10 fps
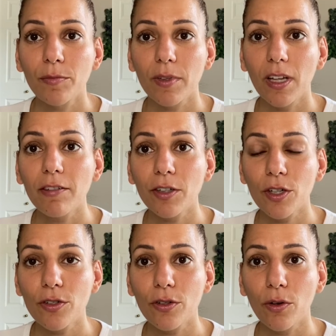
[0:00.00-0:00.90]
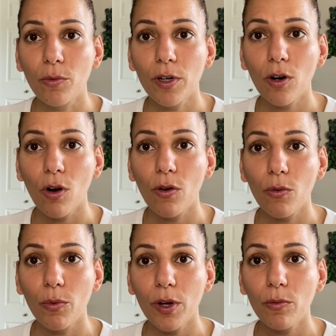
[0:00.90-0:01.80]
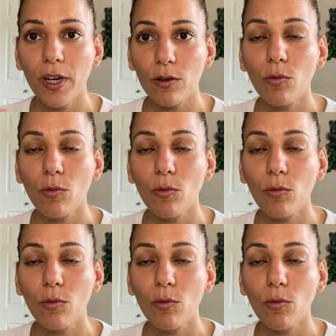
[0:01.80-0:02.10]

lovers. So we are